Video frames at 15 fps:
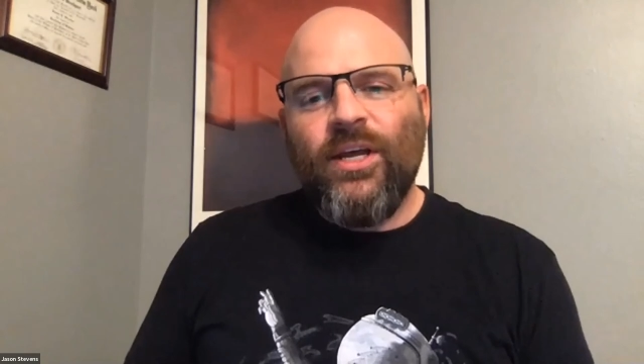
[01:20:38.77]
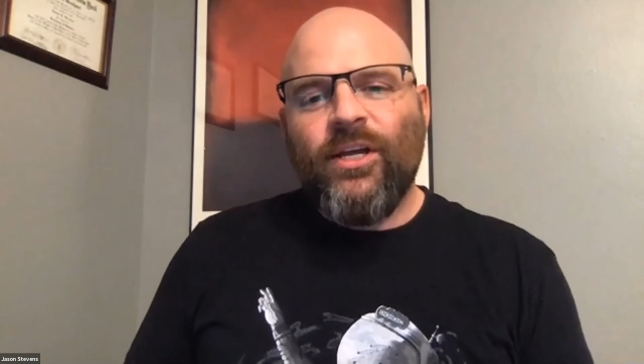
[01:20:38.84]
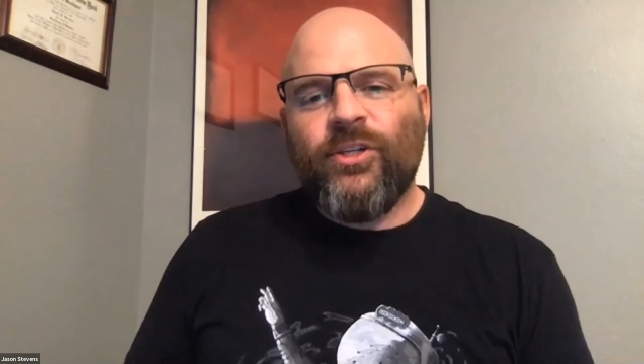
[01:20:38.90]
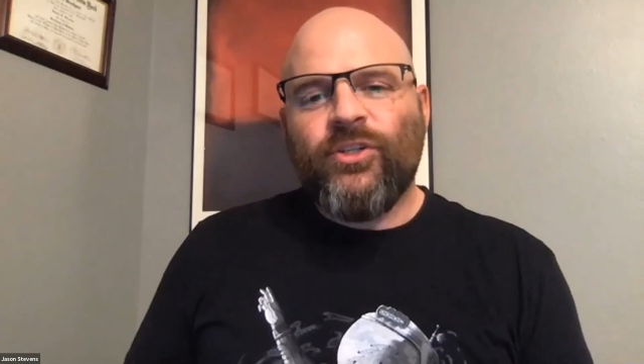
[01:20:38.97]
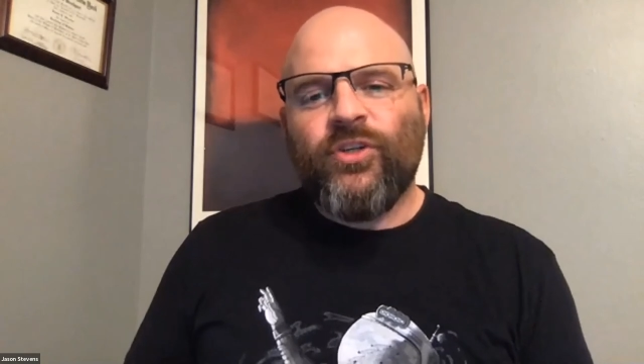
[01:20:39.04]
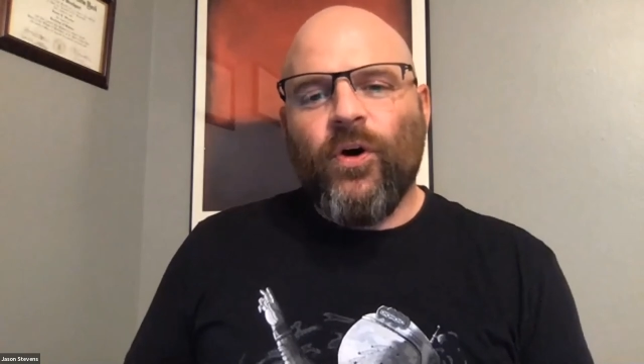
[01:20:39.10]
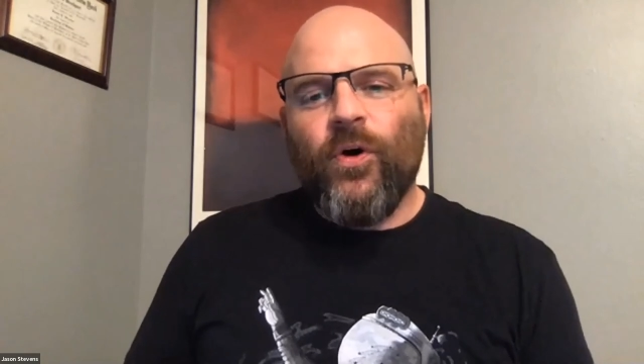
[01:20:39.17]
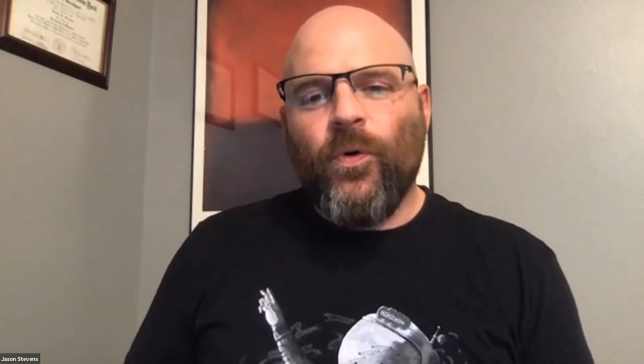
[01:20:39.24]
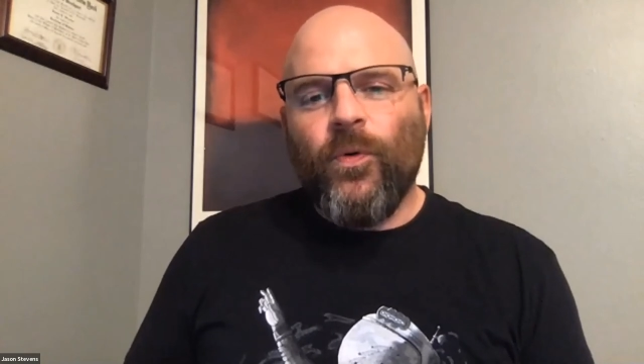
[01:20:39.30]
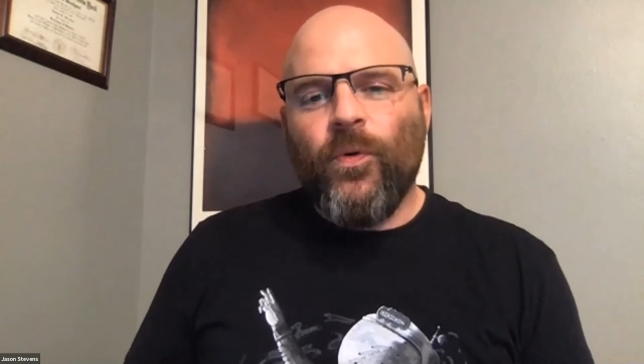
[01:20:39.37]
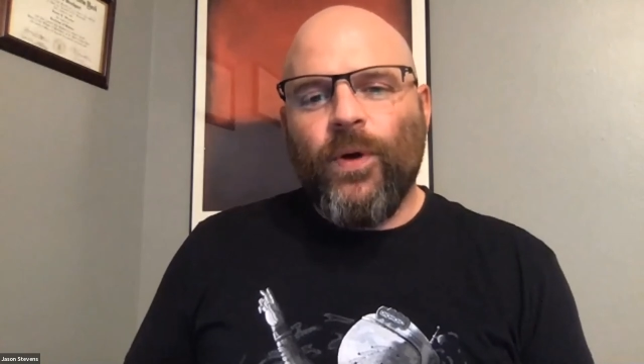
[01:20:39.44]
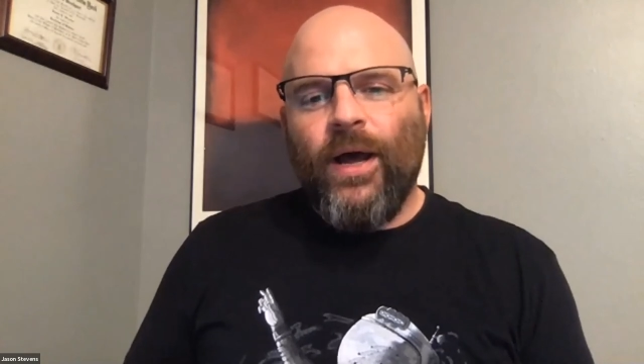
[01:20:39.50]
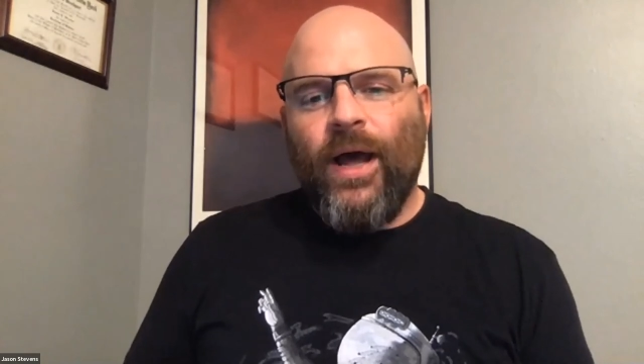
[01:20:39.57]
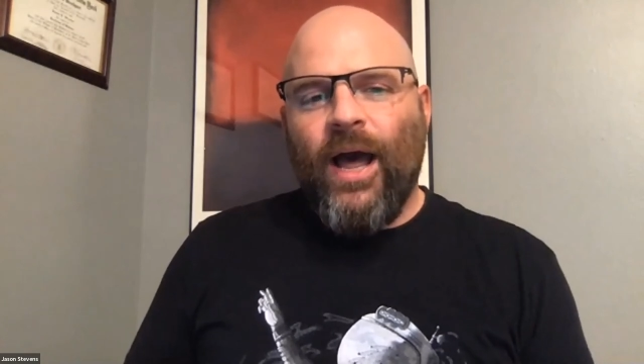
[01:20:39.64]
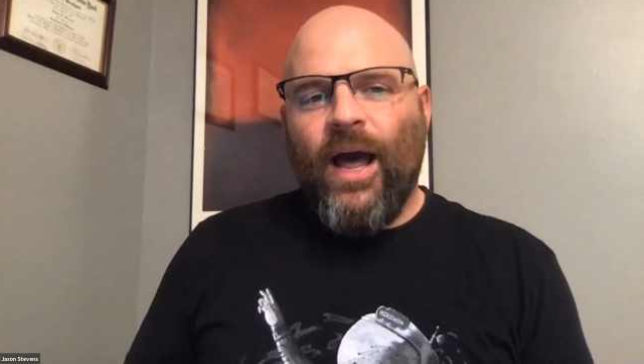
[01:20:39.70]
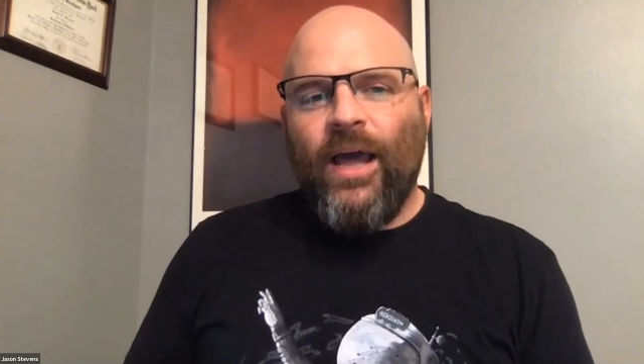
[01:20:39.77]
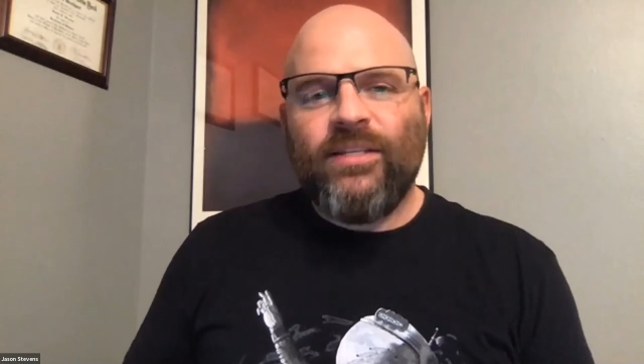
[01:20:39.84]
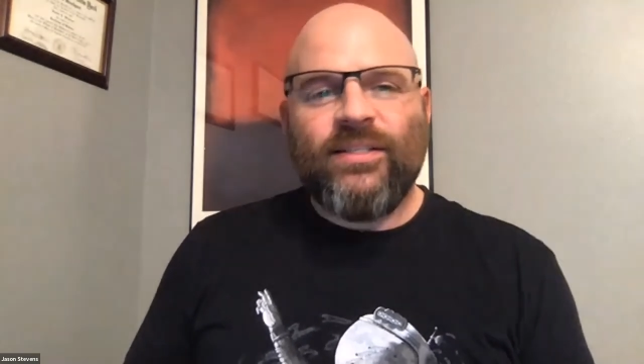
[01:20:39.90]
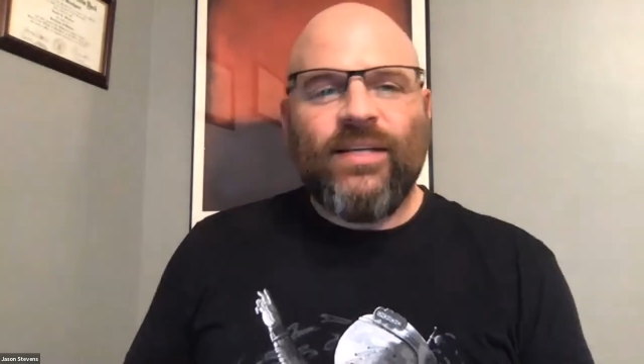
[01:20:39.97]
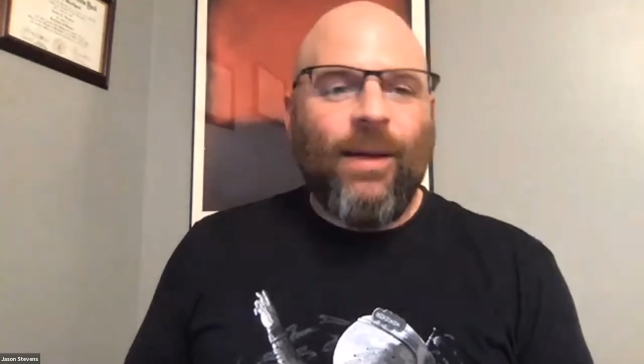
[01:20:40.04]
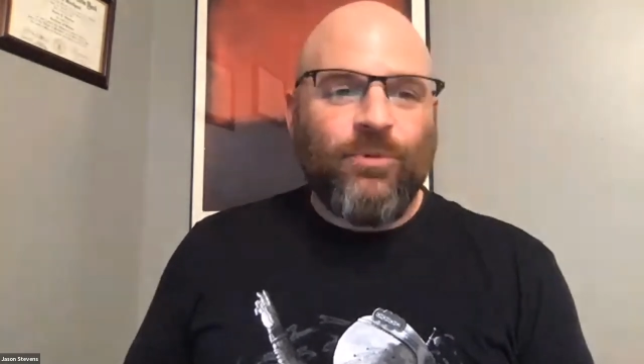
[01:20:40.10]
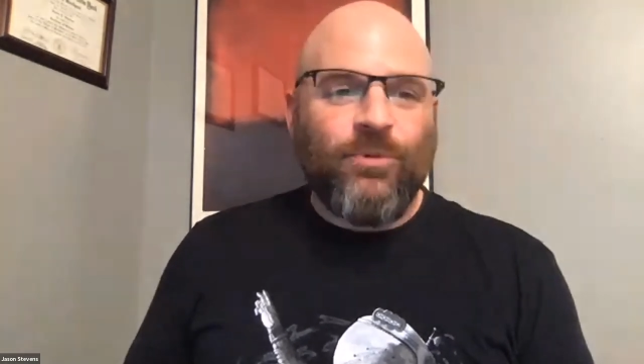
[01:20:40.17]
So I
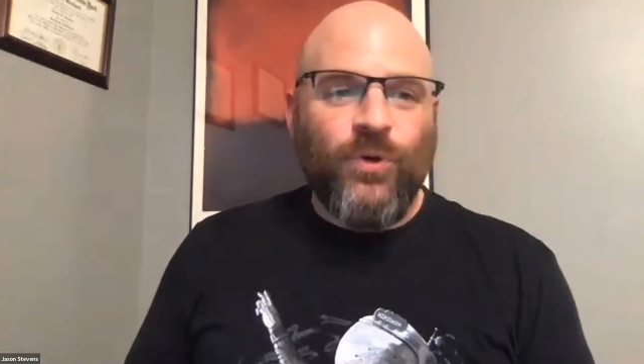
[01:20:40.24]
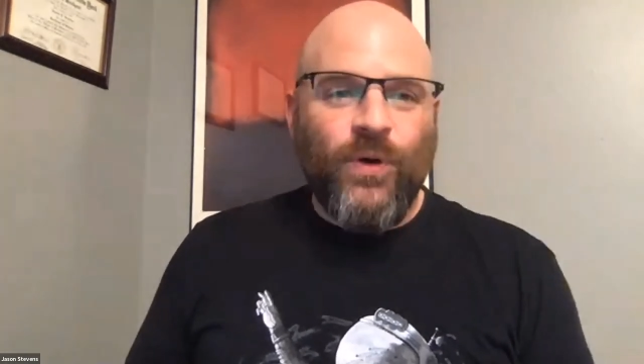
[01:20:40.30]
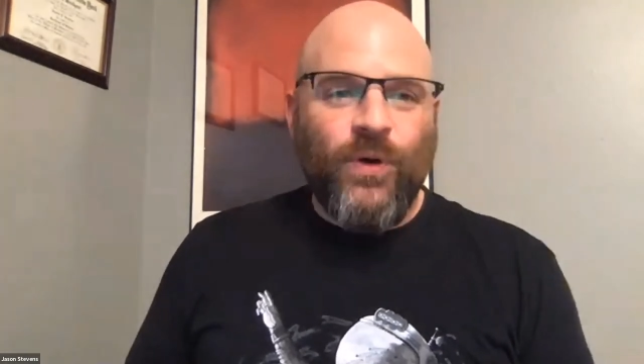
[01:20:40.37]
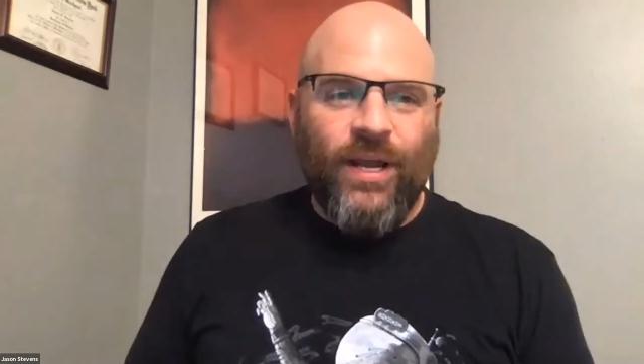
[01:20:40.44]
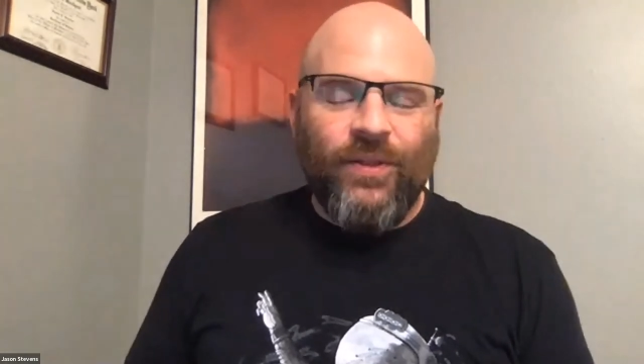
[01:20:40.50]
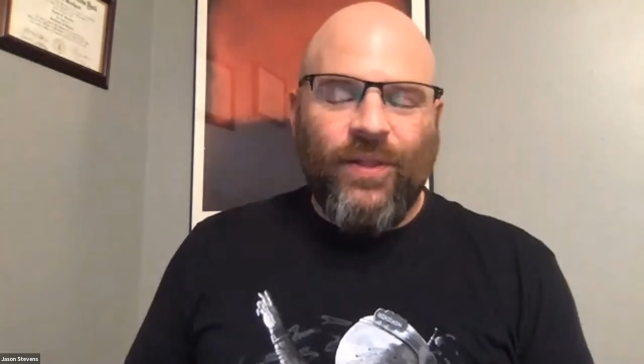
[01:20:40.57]
stopped doing it.